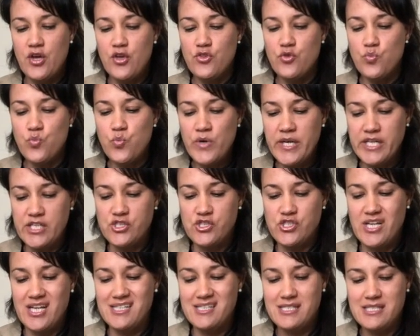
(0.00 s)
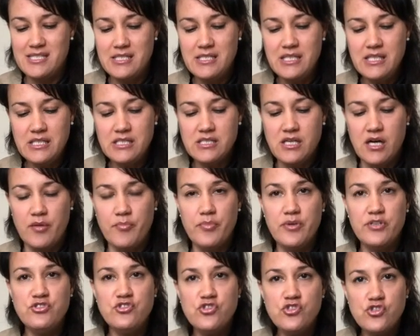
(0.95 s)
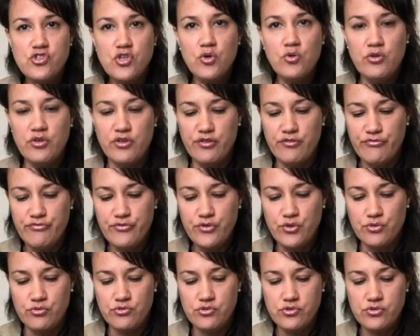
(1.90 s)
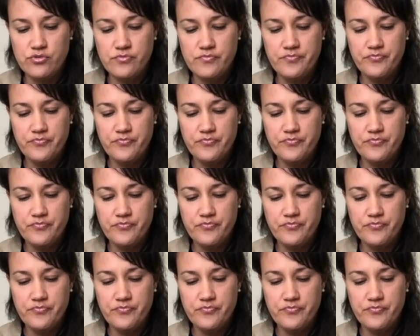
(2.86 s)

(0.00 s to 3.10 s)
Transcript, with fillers: the witch had sneaked up and stolen the fruit.